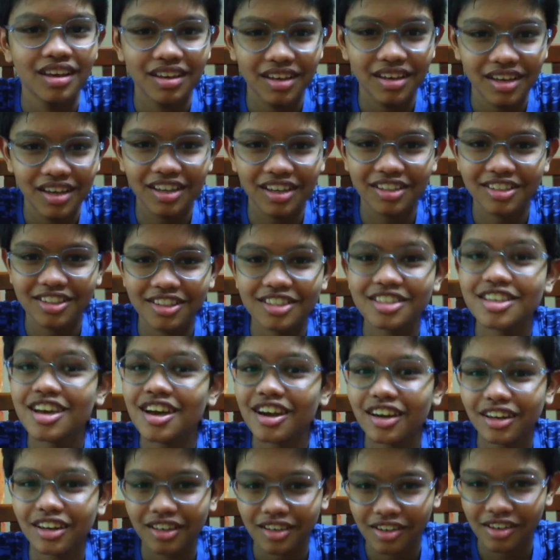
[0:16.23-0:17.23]
It's
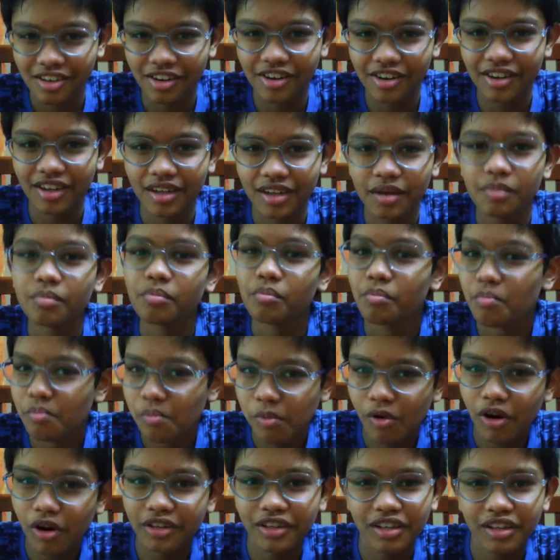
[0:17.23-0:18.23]
trick
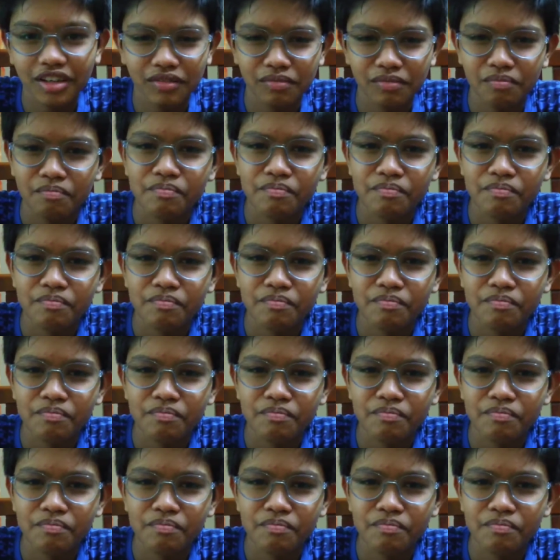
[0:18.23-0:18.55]
bottle.